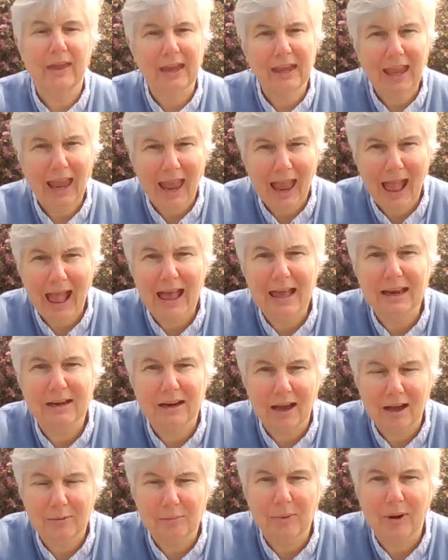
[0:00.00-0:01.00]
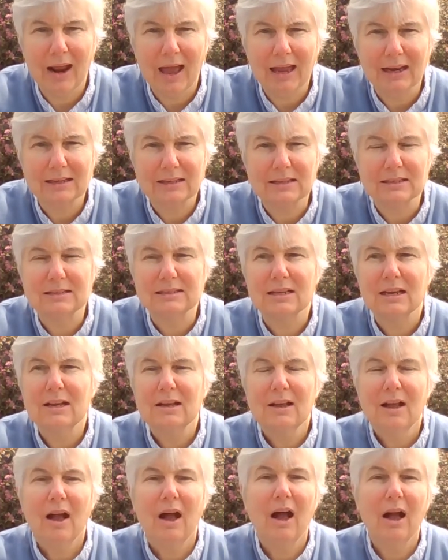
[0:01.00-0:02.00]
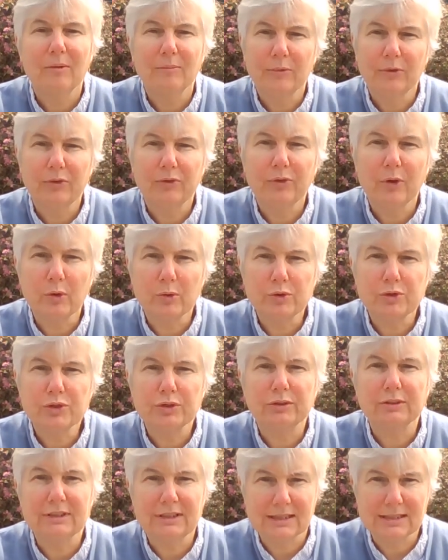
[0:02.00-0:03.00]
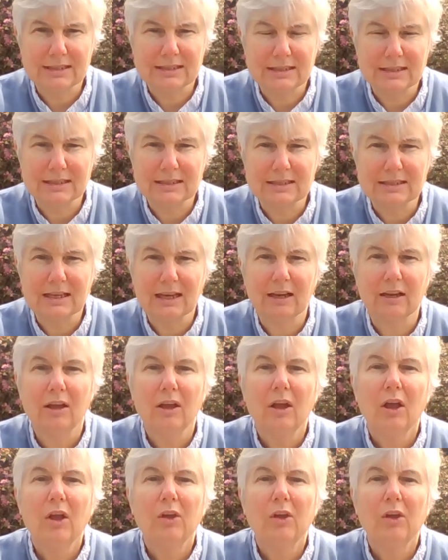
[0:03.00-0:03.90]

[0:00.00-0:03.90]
they cannot practice social distancing.